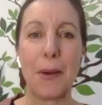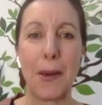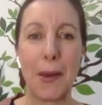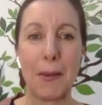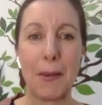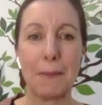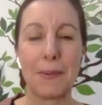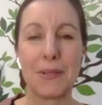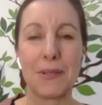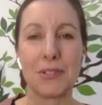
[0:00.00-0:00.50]

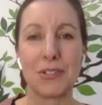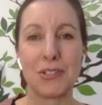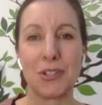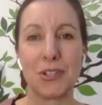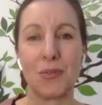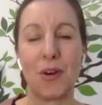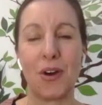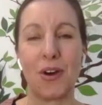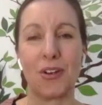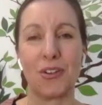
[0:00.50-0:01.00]
purpose
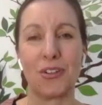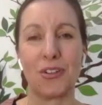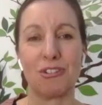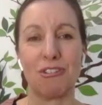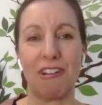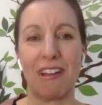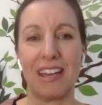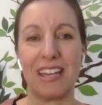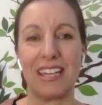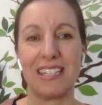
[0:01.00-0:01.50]
to our
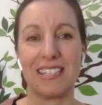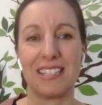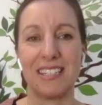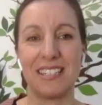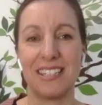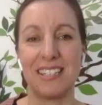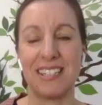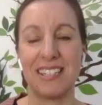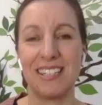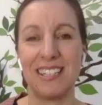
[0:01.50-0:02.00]
stride.
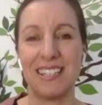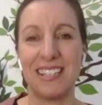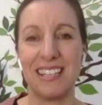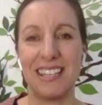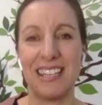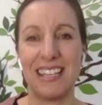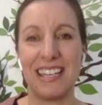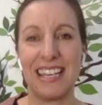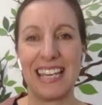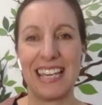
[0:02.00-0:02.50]

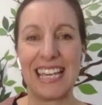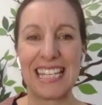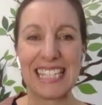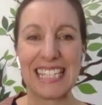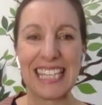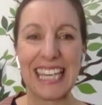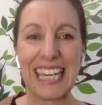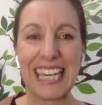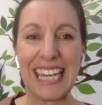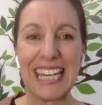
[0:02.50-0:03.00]
It's
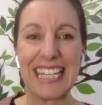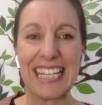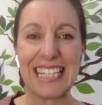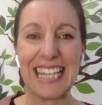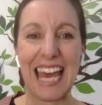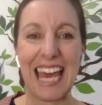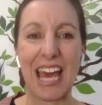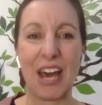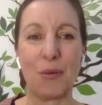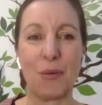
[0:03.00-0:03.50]
key to
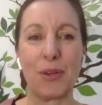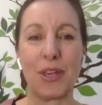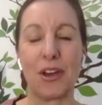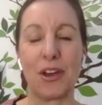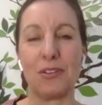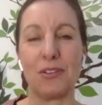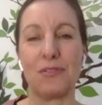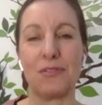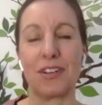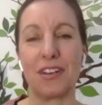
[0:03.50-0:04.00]
how we
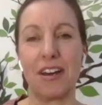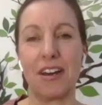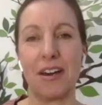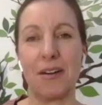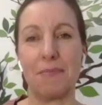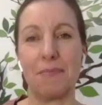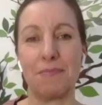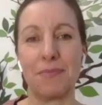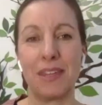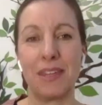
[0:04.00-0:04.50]

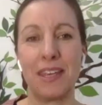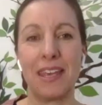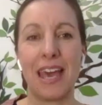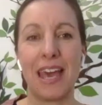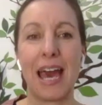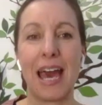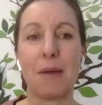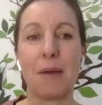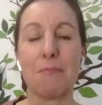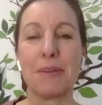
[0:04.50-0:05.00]
overcome
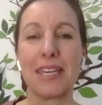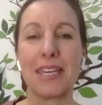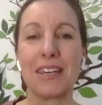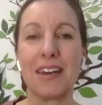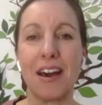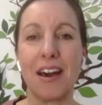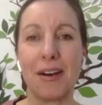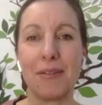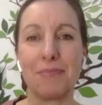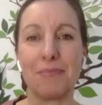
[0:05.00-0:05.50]
and
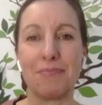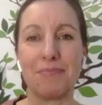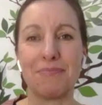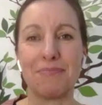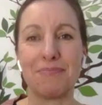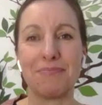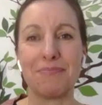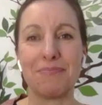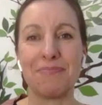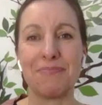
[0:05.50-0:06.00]
become
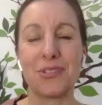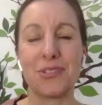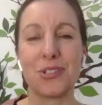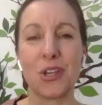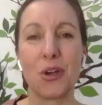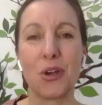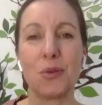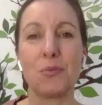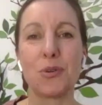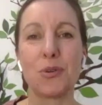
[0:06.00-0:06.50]

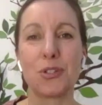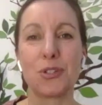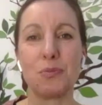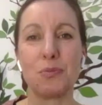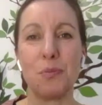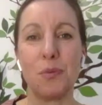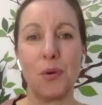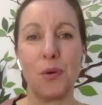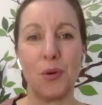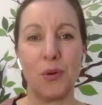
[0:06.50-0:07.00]
so much
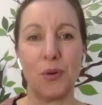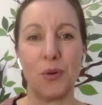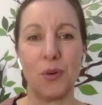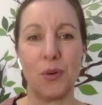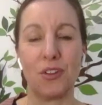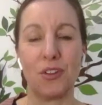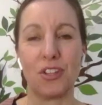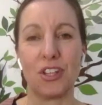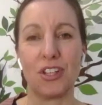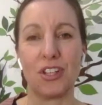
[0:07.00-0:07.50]

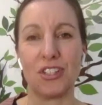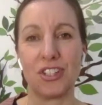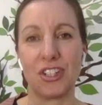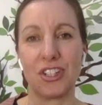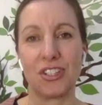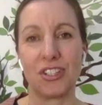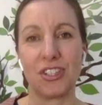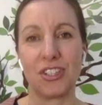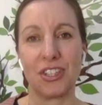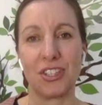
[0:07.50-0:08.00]
more than
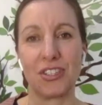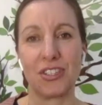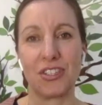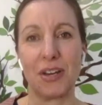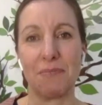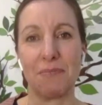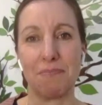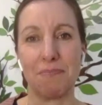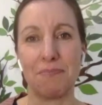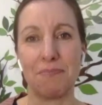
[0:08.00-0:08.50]
just the
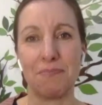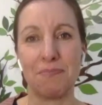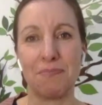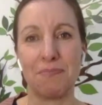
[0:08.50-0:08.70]
sum.